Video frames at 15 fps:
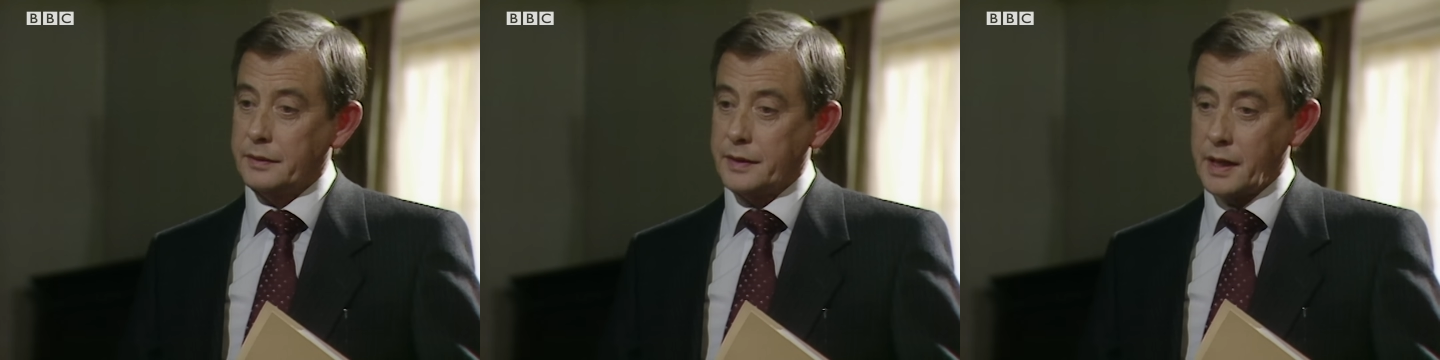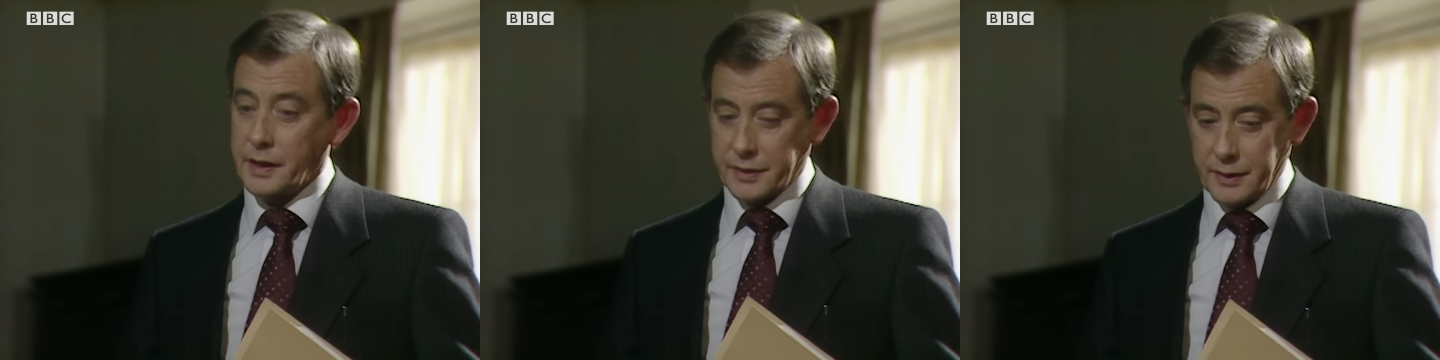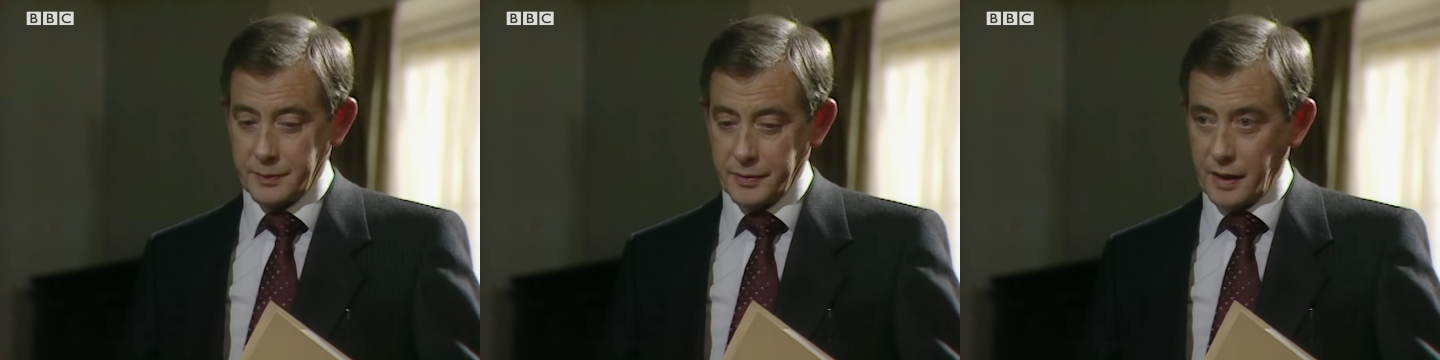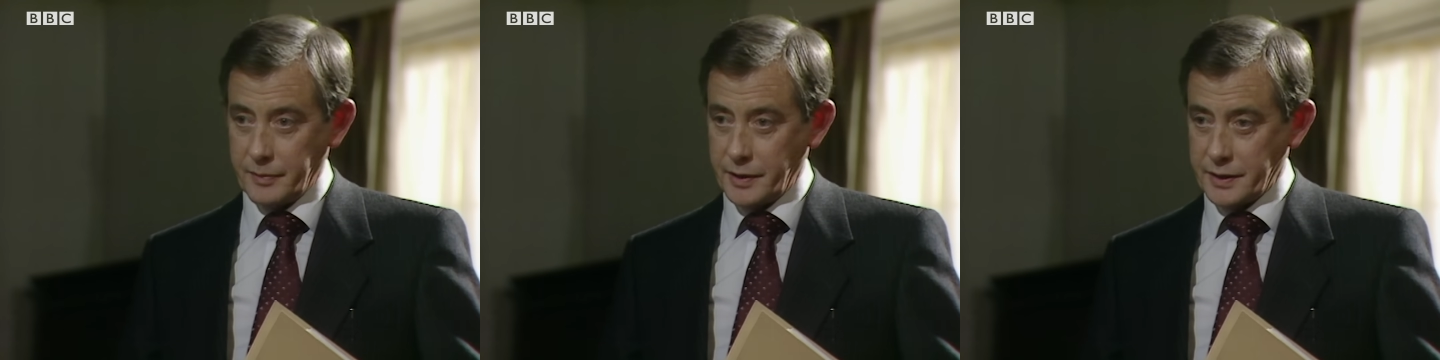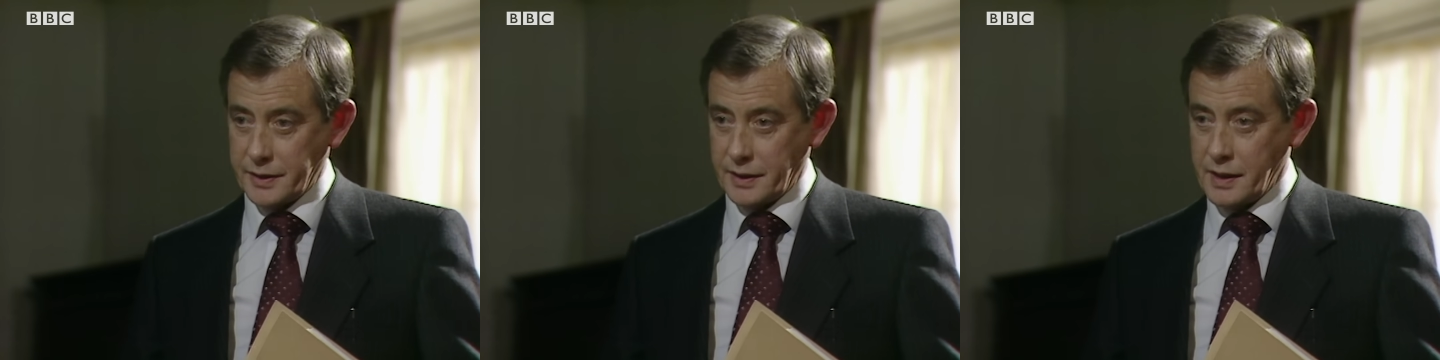Yes, Prime
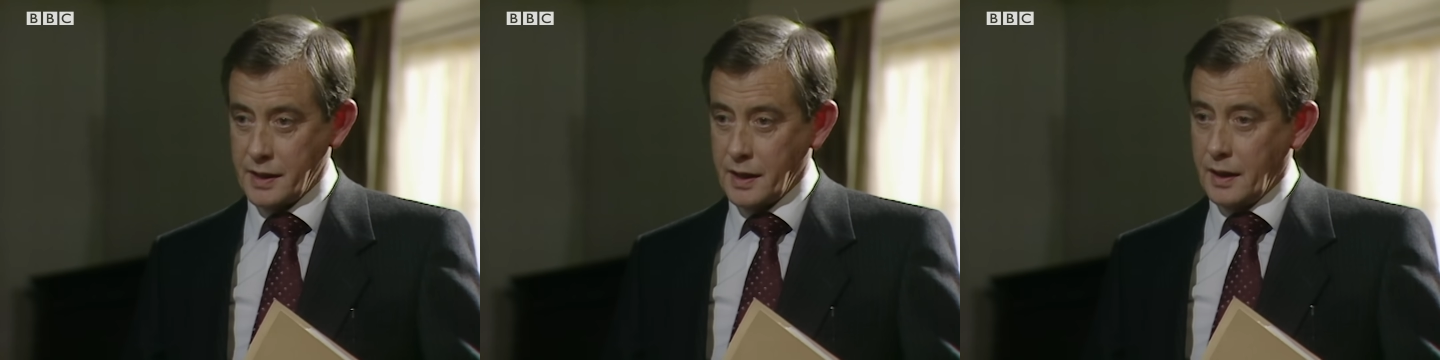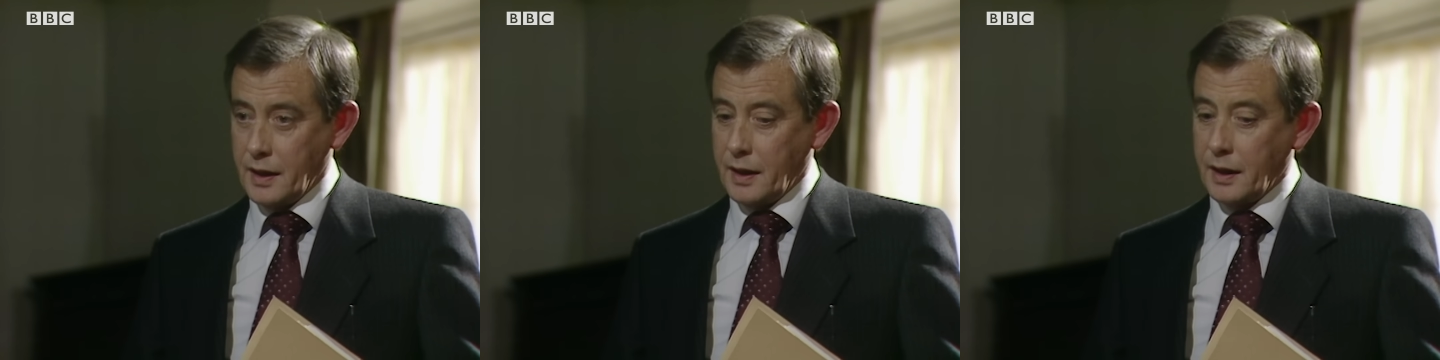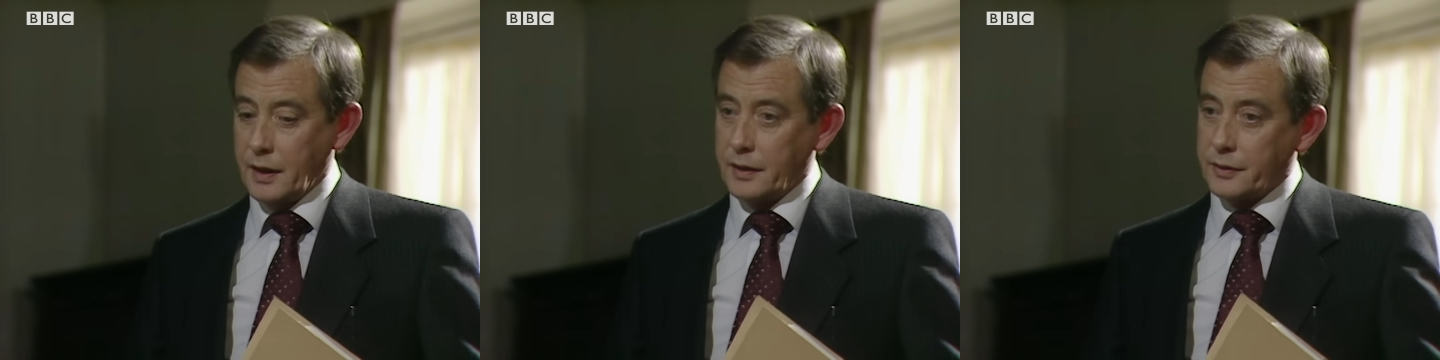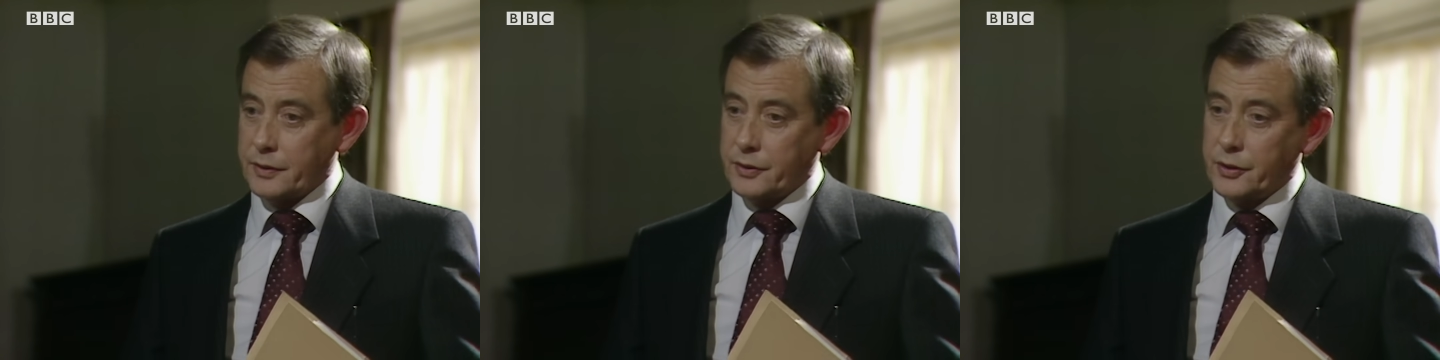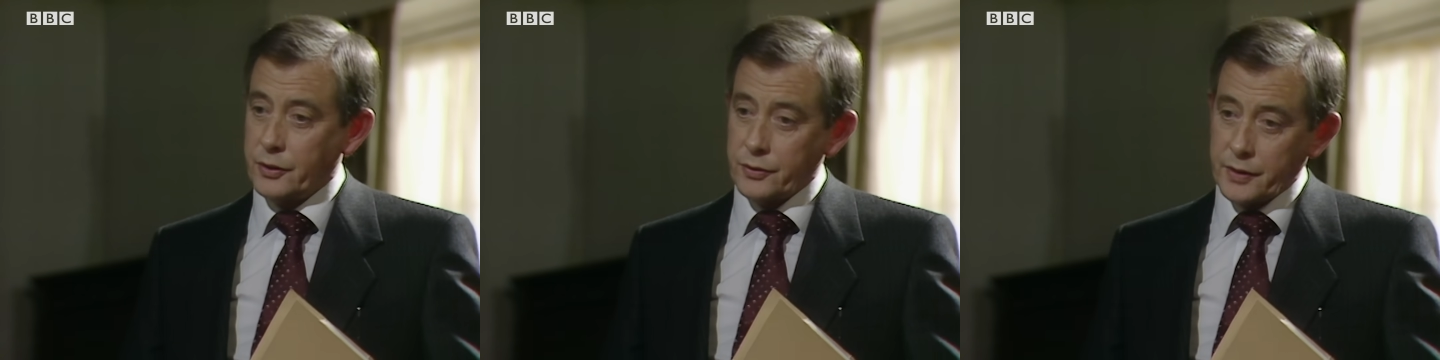Minister.
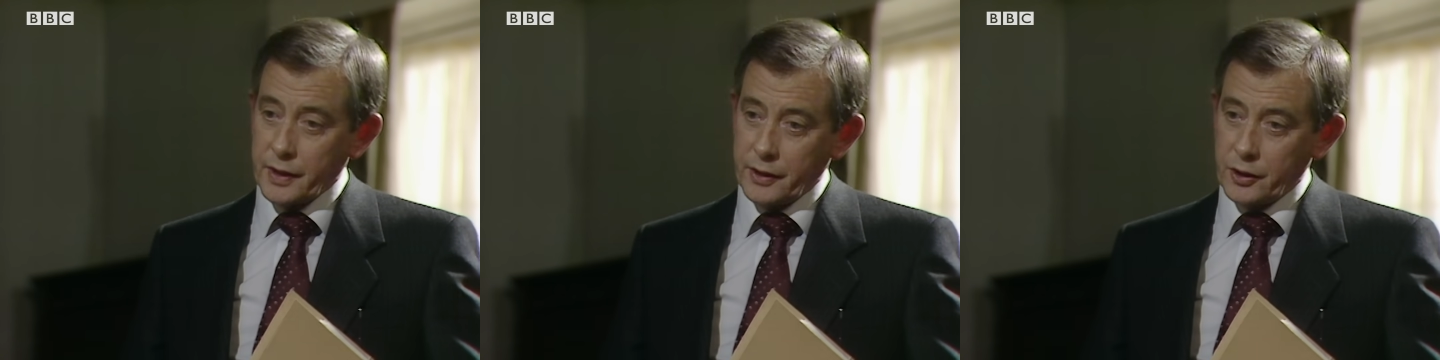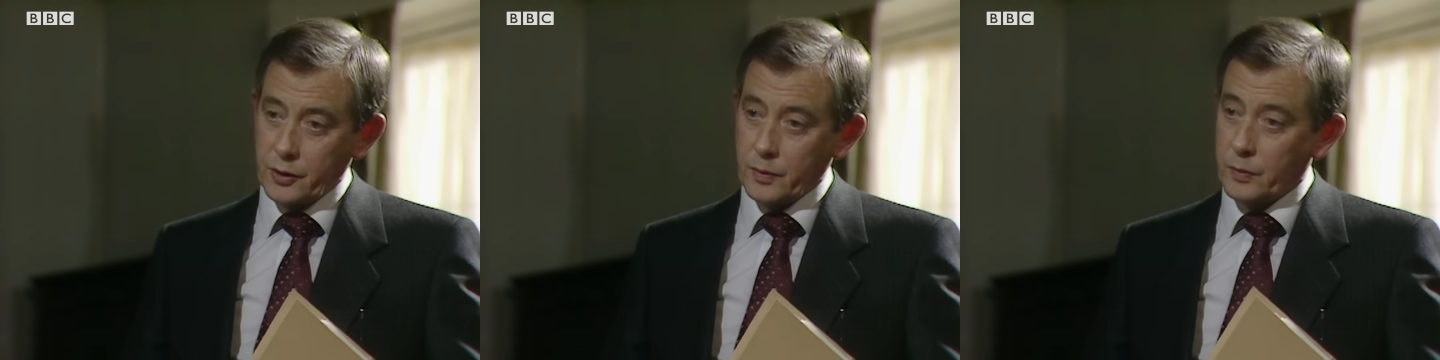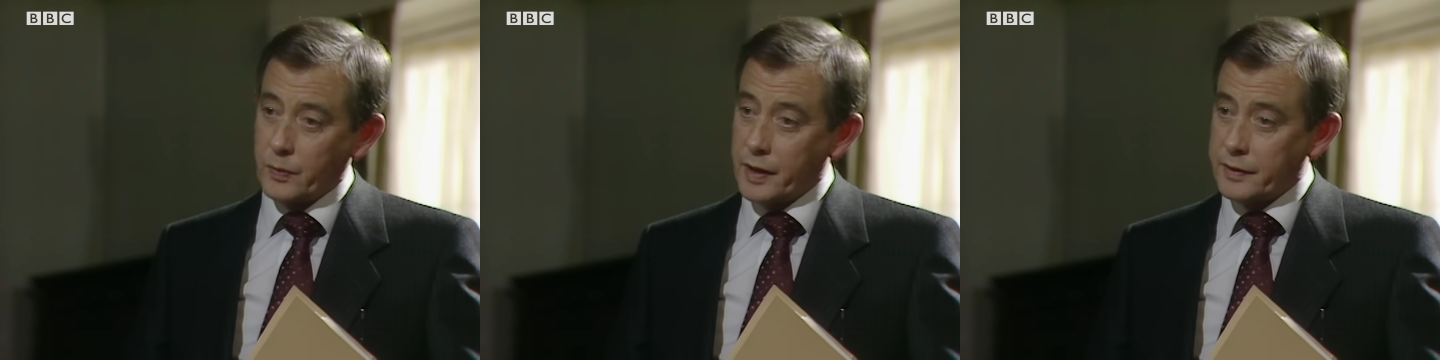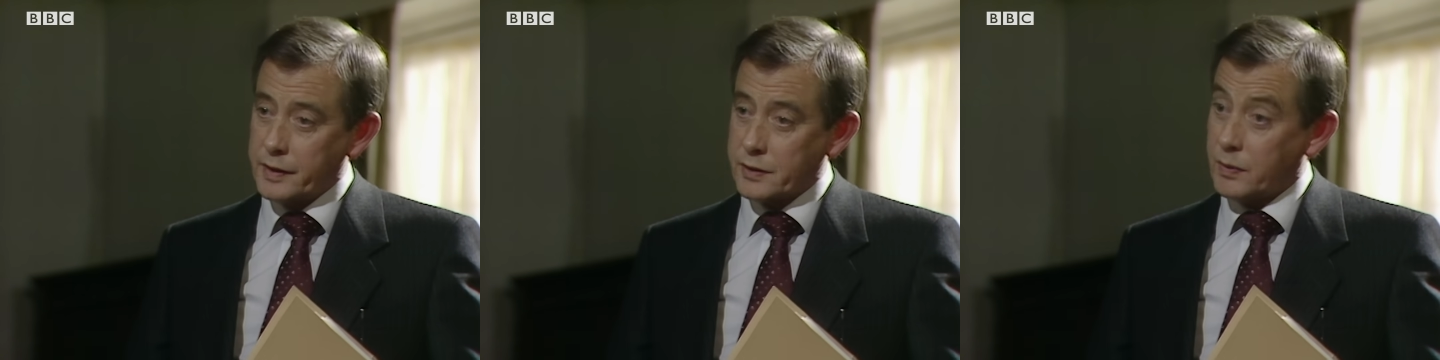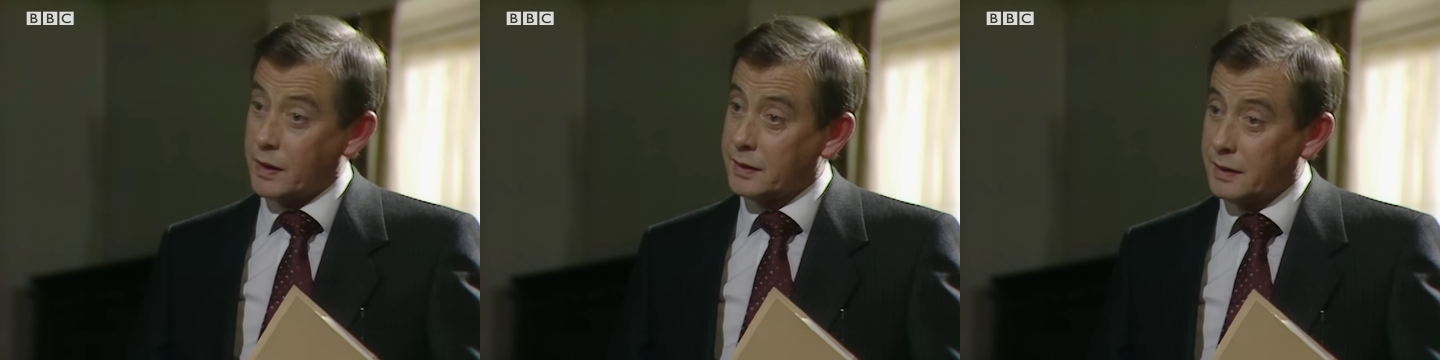Do you think you will win
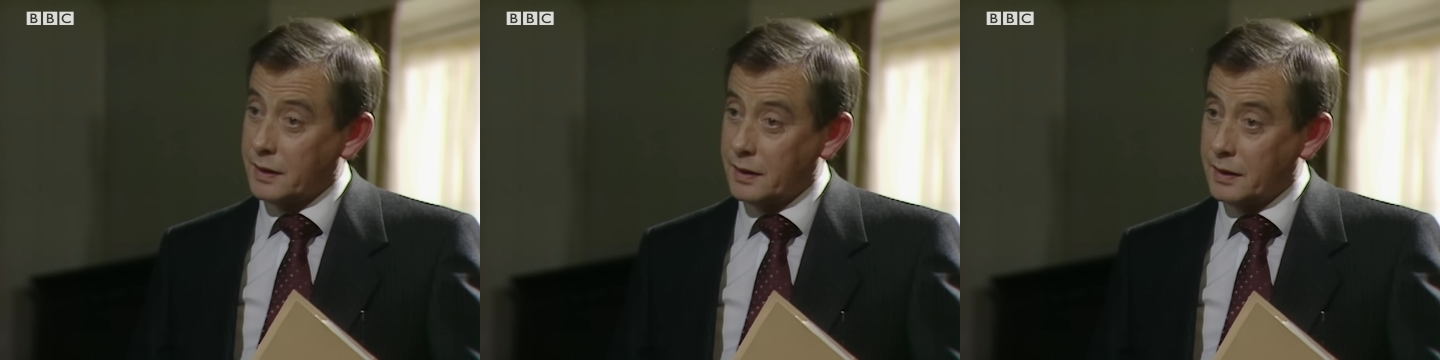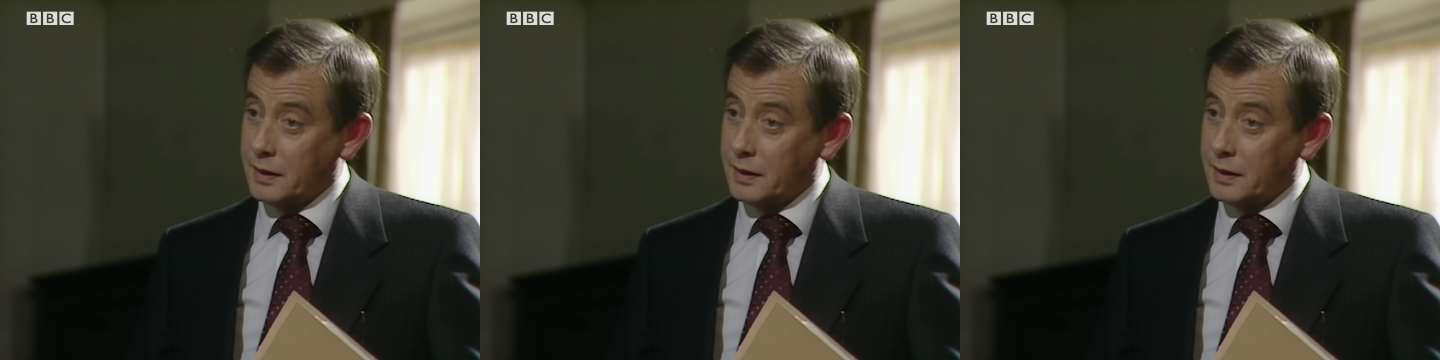this one?